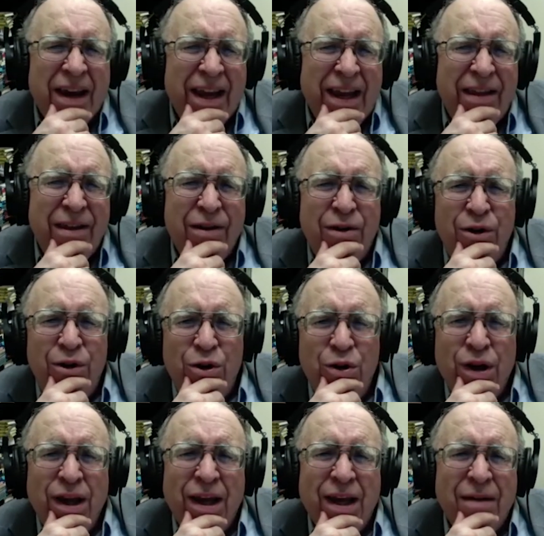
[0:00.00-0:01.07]
either
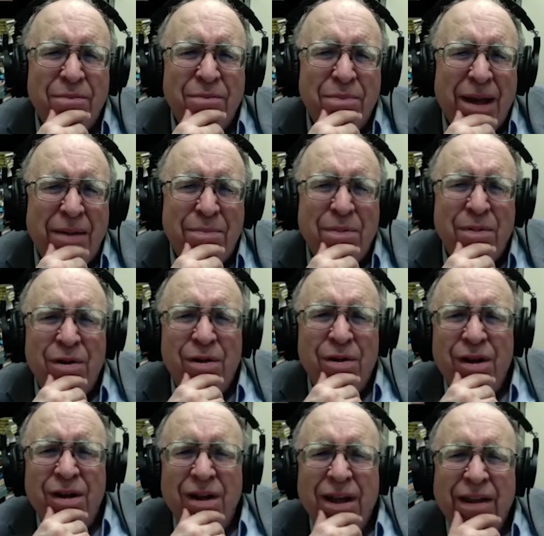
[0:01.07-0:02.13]
looking at
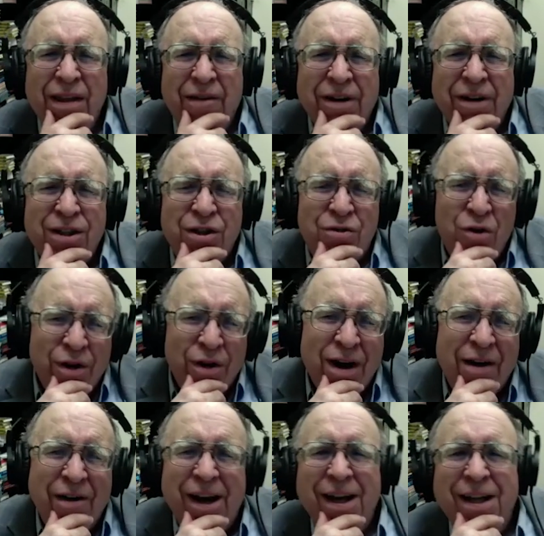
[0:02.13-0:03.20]
people in their
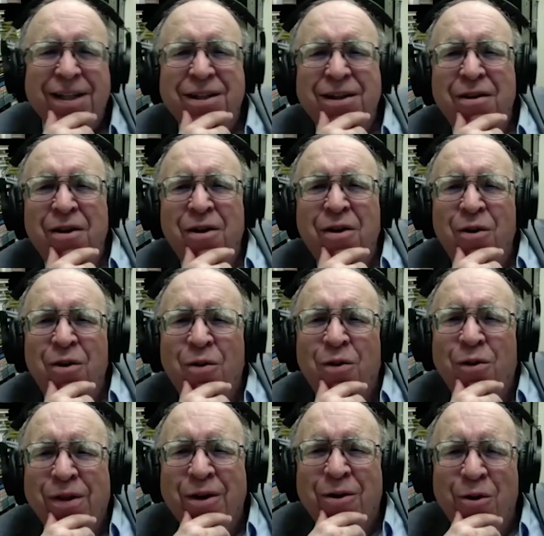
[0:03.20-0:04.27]
extraordinariness or
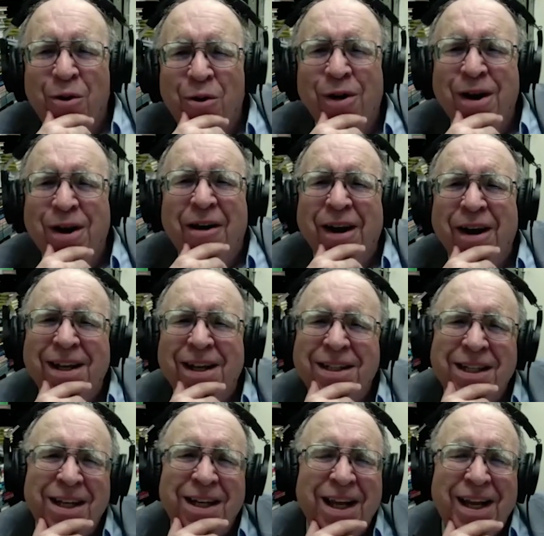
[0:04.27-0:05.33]
in their ordinariness.
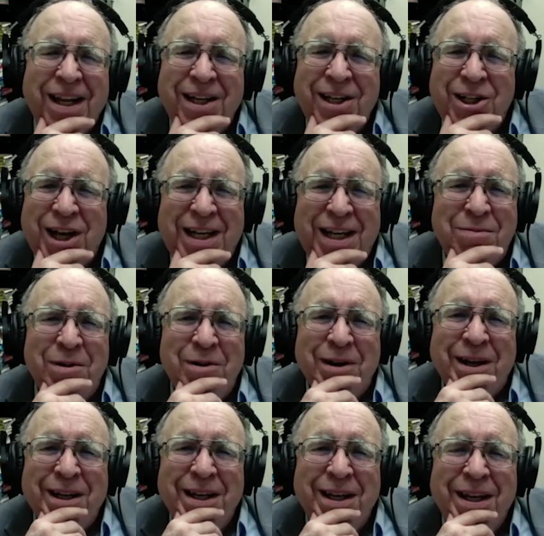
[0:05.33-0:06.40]
And Shakespeare
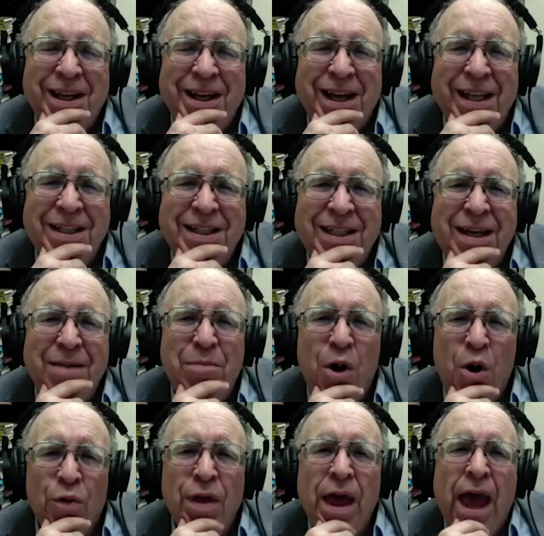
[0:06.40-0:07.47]
can see
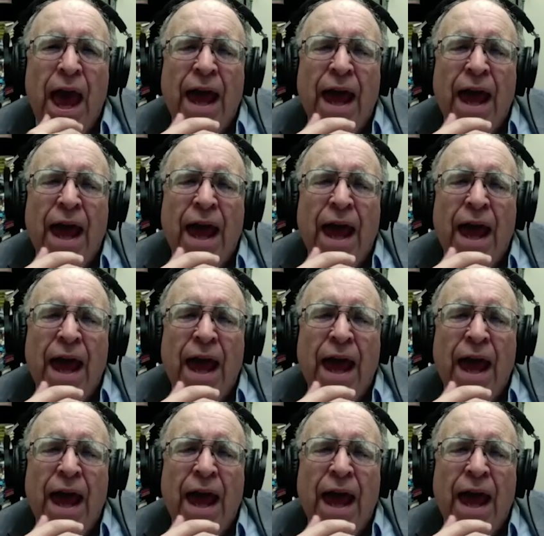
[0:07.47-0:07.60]
both.